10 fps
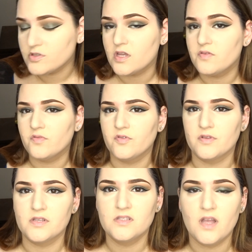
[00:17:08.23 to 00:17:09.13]
always save it for
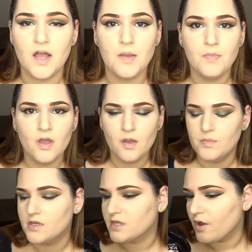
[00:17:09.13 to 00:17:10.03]
this time
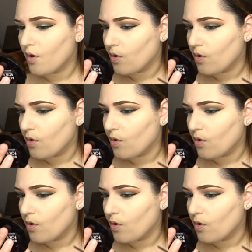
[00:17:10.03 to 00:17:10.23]
because I